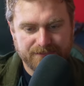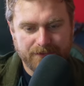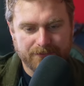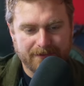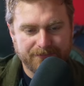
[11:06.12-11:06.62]

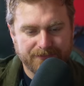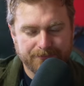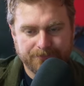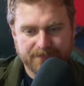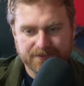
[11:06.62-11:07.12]
photographs.
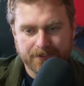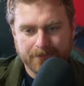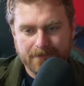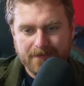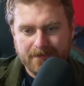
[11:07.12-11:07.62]
So
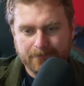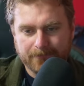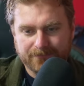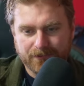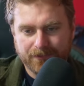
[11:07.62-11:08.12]
then
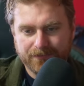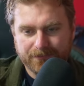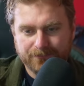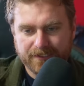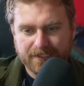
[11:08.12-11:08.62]
we've got
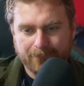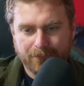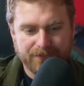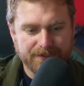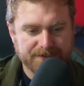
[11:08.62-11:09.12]
some video
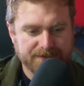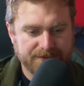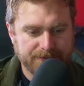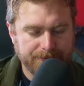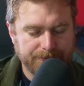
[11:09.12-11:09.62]
of this
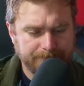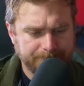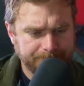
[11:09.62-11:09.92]
too.